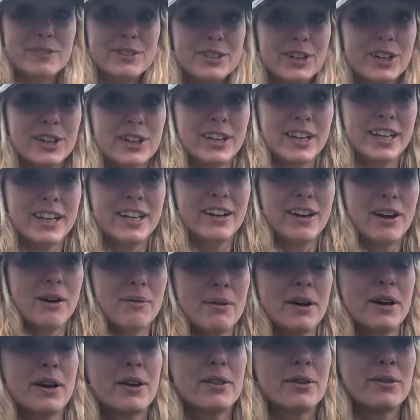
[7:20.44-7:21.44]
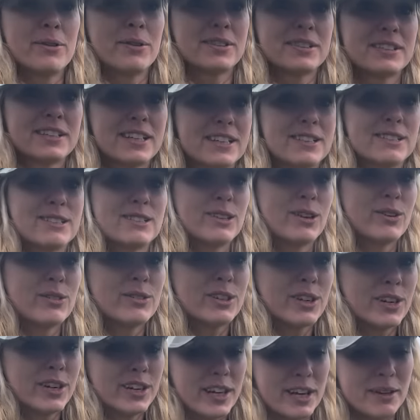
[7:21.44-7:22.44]
dirty. All my other ones get so
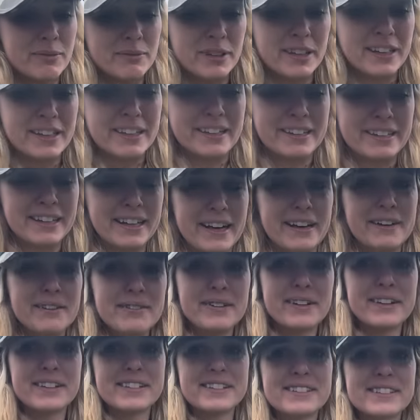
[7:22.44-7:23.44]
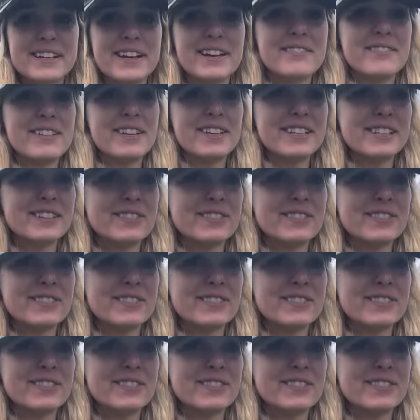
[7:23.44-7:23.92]
dirty. I'm like, I kind of want to save these